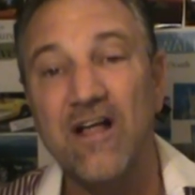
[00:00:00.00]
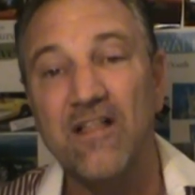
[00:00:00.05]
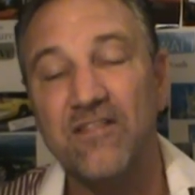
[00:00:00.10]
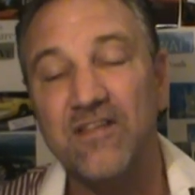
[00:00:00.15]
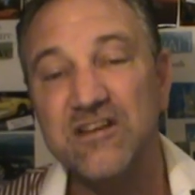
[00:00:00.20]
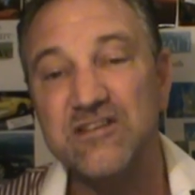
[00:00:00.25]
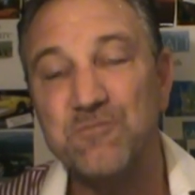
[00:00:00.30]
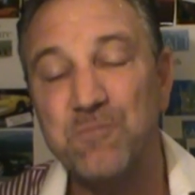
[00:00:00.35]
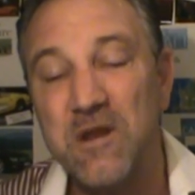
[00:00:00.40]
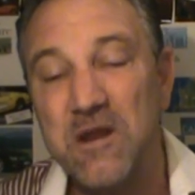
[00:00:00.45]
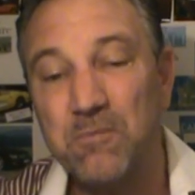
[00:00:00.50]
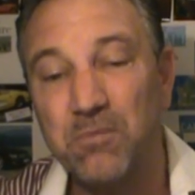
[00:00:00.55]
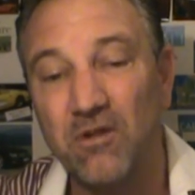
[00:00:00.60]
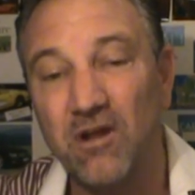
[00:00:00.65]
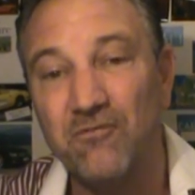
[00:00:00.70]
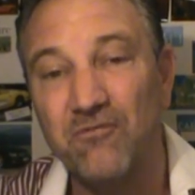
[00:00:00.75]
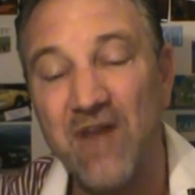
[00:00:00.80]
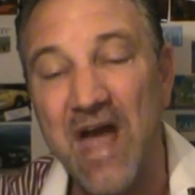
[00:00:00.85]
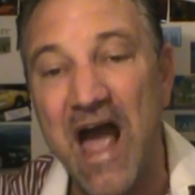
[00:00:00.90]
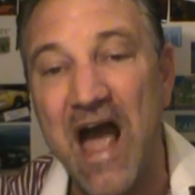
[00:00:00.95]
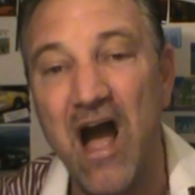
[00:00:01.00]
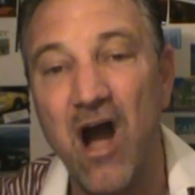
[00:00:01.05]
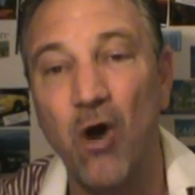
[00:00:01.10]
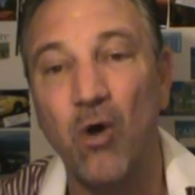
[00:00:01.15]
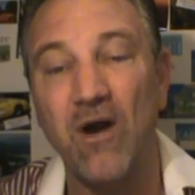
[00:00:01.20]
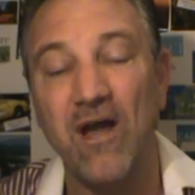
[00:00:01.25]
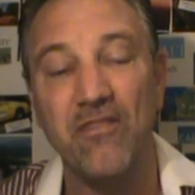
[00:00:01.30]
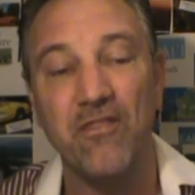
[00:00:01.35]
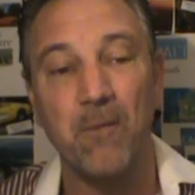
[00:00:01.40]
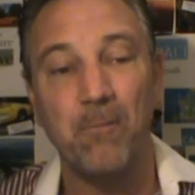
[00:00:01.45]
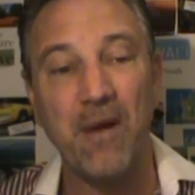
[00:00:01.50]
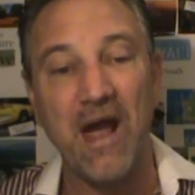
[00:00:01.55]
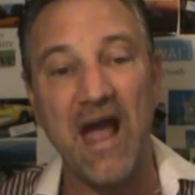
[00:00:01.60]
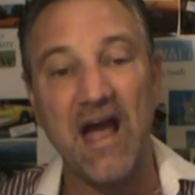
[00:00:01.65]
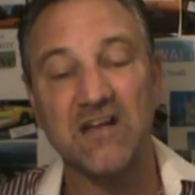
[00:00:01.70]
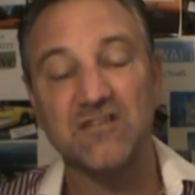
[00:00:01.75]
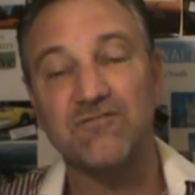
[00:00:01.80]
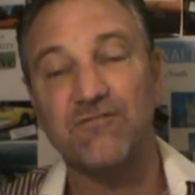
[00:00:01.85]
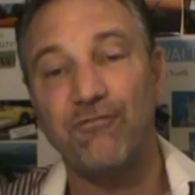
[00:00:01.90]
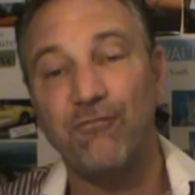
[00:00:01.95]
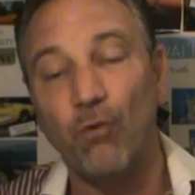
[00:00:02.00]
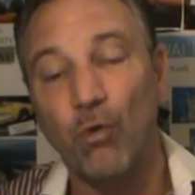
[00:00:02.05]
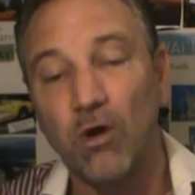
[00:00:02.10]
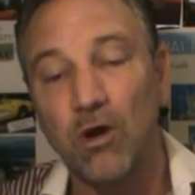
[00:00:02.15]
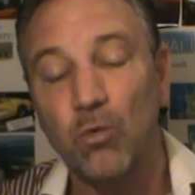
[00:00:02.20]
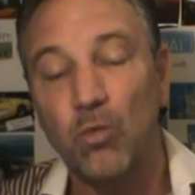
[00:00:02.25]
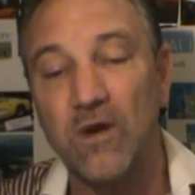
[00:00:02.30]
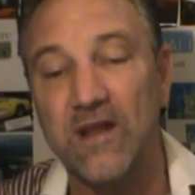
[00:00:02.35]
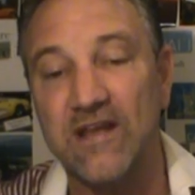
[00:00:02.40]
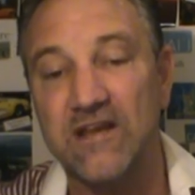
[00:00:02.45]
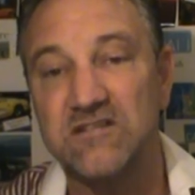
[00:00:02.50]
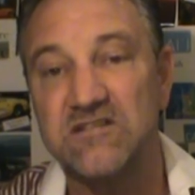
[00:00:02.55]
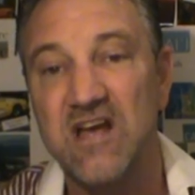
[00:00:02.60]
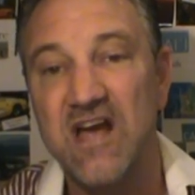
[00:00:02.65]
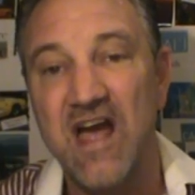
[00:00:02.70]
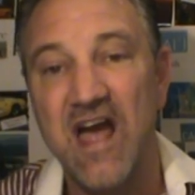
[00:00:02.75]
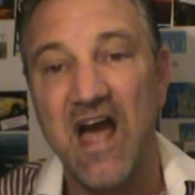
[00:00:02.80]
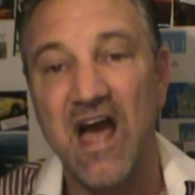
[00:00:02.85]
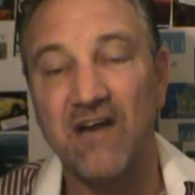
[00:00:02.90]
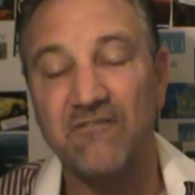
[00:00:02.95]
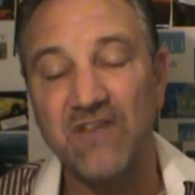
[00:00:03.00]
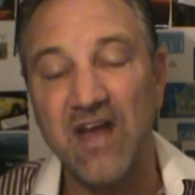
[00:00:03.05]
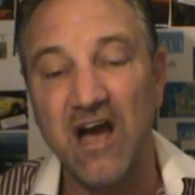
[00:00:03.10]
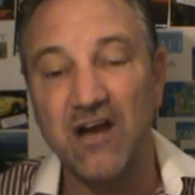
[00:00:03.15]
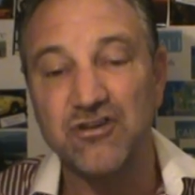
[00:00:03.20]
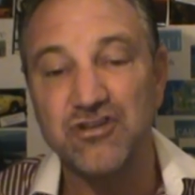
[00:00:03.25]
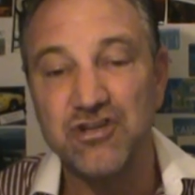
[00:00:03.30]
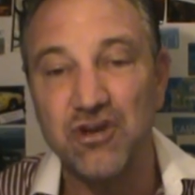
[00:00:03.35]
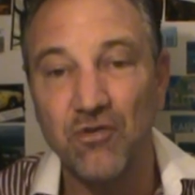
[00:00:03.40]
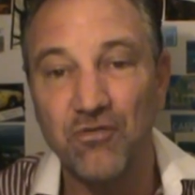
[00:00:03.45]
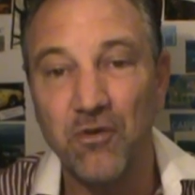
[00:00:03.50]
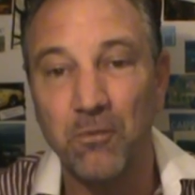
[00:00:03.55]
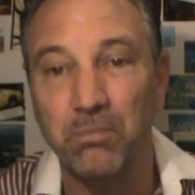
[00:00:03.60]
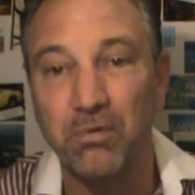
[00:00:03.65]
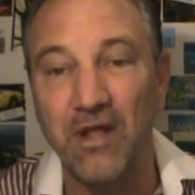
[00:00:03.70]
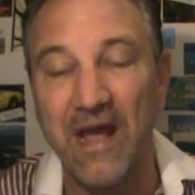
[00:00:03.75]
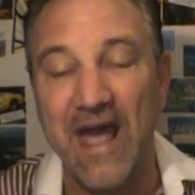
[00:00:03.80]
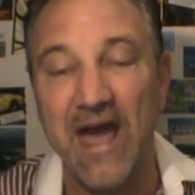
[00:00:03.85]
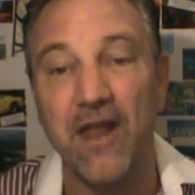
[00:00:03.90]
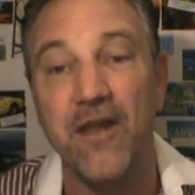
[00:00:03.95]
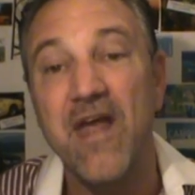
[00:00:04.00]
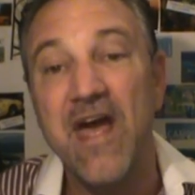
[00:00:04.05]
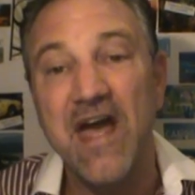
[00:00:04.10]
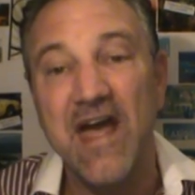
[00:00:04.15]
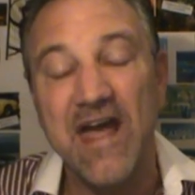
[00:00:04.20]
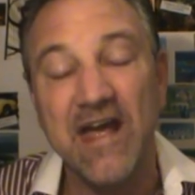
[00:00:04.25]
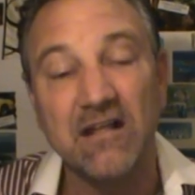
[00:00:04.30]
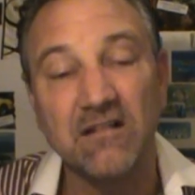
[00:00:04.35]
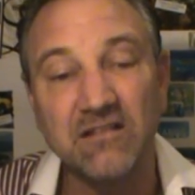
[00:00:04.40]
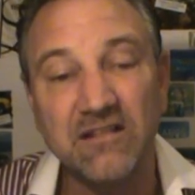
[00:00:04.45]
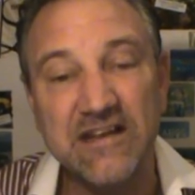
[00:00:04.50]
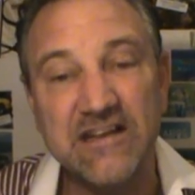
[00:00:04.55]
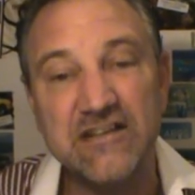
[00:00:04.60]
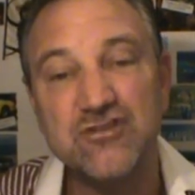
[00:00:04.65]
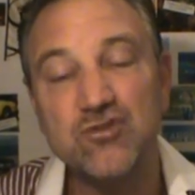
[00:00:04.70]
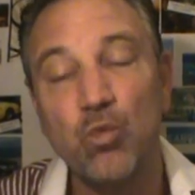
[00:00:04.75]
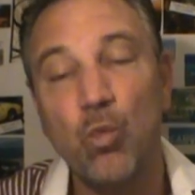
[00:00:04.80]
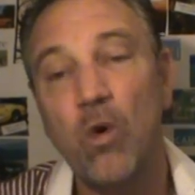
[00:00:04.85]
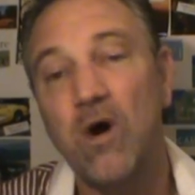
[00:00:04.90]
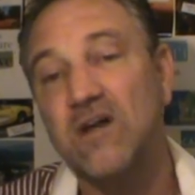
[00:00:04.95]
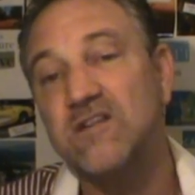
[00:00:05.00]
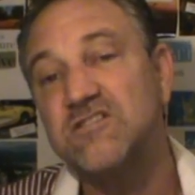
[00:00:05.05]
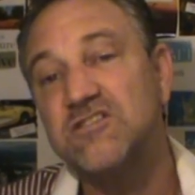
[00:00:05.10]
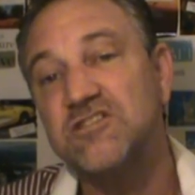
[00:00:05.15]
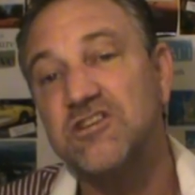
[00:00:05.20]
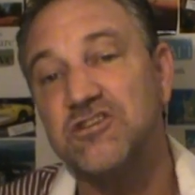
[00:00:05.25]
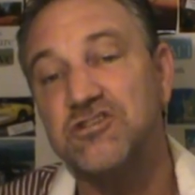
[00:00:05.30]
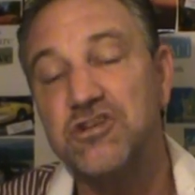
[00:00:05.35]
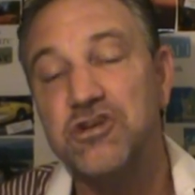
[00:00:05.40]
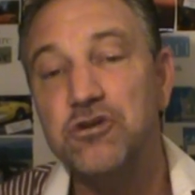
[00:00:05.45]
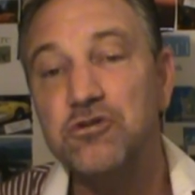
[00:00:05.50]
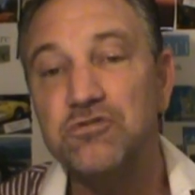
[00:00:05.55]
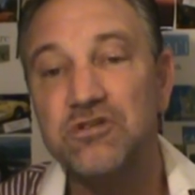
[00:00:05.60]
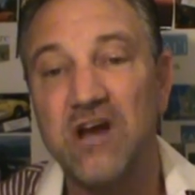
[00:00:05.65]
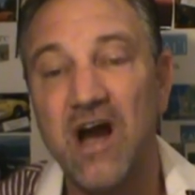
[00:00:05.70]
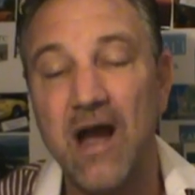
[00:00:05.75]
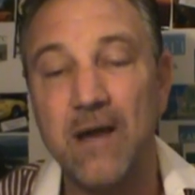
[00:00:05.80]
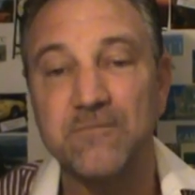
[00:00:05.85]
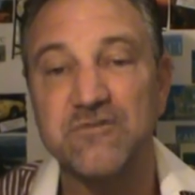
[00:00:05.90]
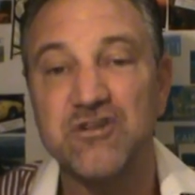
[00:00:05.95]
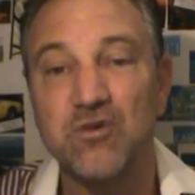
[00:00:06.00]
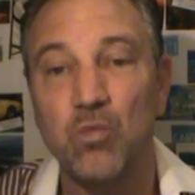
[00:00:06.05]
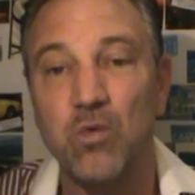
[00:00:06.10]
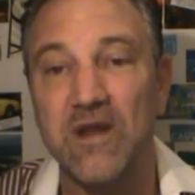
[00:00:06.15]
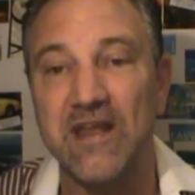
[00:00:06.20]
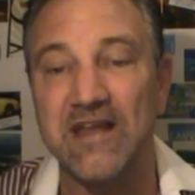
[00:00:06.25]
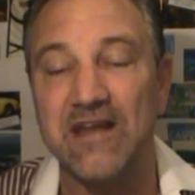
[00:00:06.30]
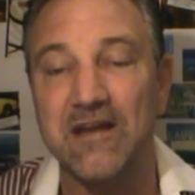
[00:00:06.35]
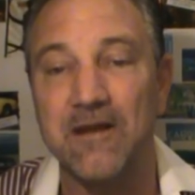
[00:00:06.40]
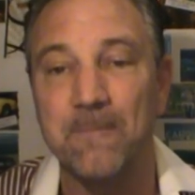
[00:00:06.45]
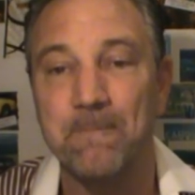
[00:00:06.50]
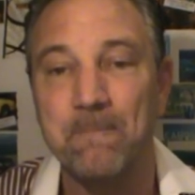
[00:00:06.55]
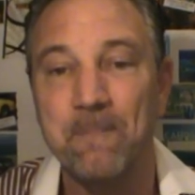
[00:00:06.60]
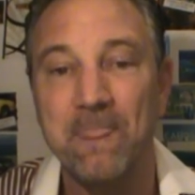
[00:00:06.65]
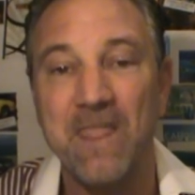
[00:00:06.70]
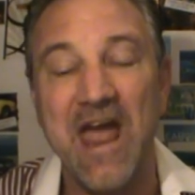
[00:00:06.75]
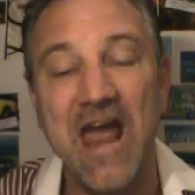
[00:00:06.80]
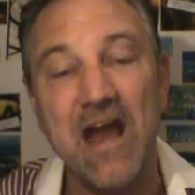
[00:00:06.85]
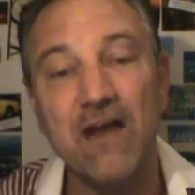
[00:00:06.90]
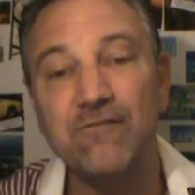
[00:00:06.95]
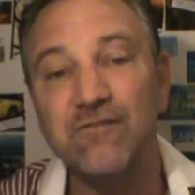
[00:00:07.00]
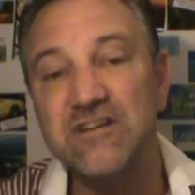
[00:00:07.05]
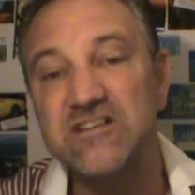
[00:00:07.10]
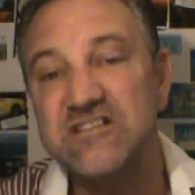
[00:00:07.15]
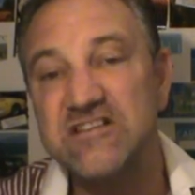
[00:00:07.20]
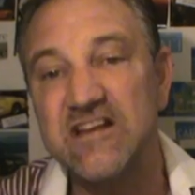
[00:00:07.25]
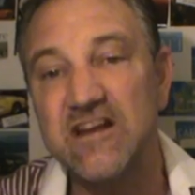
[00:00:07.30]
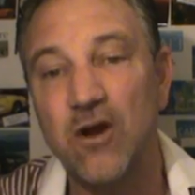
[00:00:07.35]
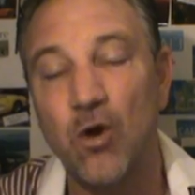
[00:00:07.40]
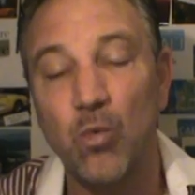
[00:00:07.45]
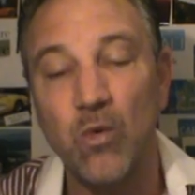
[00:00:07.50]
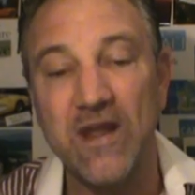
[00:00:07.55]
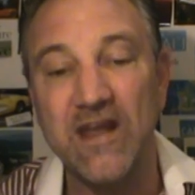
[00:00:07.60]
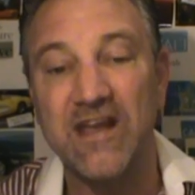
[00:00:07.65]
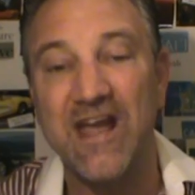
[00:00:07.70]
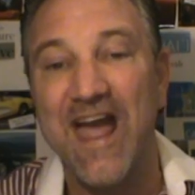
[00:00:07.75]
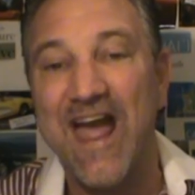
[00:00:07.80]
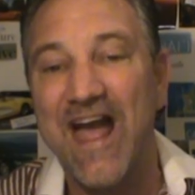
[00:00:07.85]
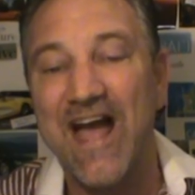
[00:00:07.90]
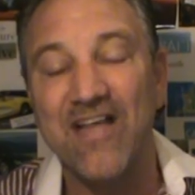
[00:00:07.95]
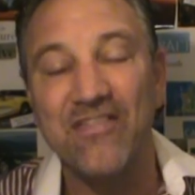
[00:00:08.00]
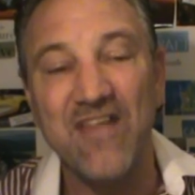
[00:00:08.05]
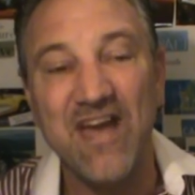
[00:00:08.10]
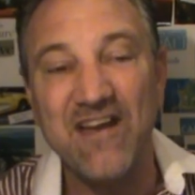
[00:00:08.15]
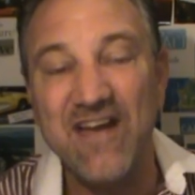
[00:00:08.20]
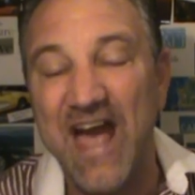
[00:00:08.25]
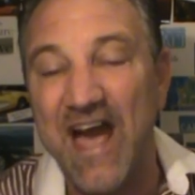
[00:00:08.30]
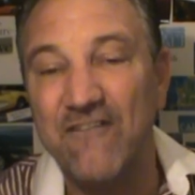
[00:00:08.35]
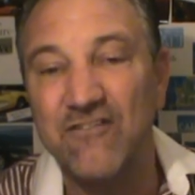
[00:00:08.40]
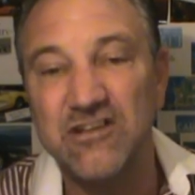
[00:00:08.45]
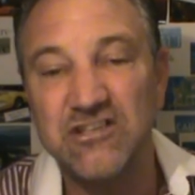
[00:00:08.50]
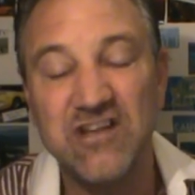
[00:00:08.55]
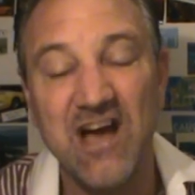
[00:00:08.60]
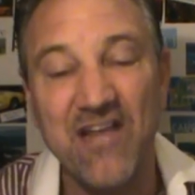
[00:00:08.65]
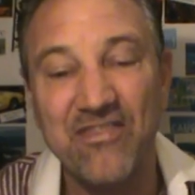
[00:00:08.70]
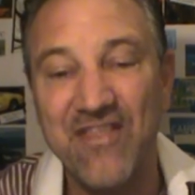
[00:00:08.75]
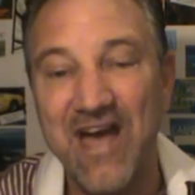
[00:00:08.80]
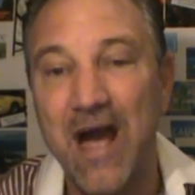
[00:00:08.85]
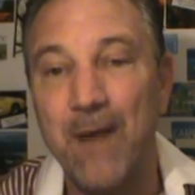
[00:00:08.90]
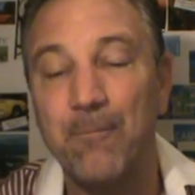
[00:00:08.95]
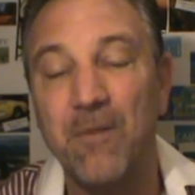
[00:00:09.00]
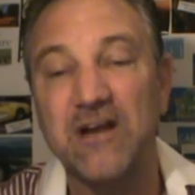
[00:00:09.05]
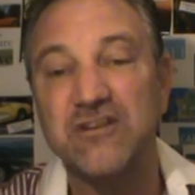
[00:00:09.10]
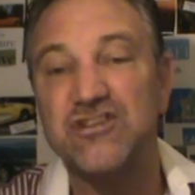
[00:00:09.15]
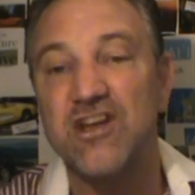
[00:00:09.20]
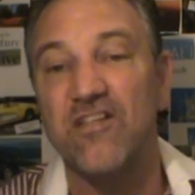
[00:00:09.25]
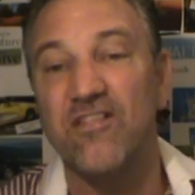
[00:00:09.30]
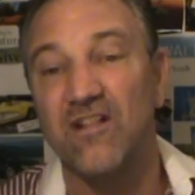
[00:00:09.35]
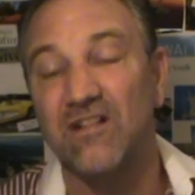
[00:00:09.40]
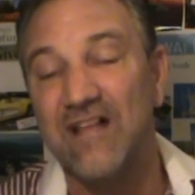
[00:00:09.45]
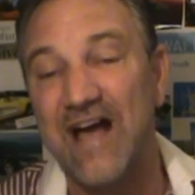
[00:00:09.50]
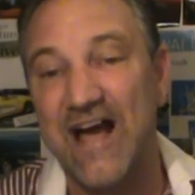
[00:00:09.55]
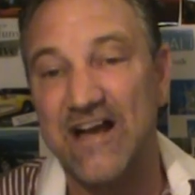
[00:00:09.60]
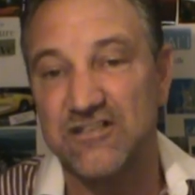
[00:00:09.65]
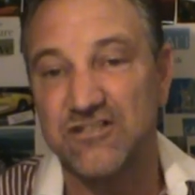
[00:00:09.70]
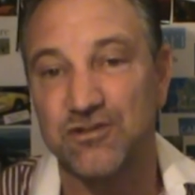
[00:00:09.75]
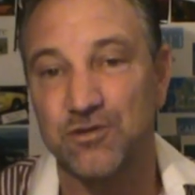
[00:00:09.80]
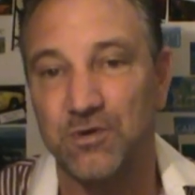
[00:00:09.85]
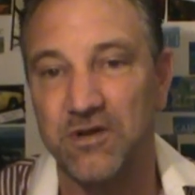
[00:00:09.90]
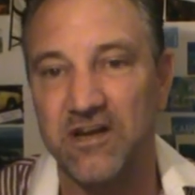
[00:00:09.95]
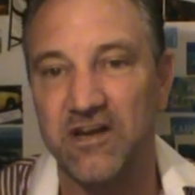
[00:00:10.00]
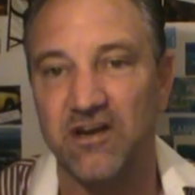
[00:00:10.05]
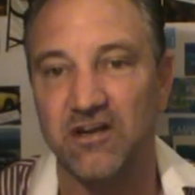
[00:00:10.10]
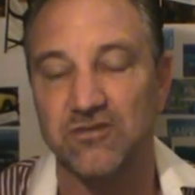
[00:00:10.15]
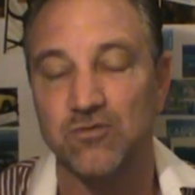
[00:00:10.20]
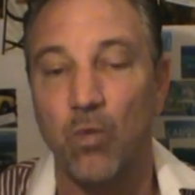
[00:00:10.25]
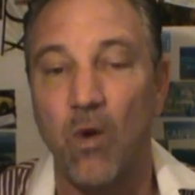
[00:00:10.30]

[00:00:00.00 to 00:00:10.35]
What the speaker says: These people have now, in the past 4 weeks, have now showed the plan at least once to 2 times a week, every single week, and they haven't done that much in the last 3 years.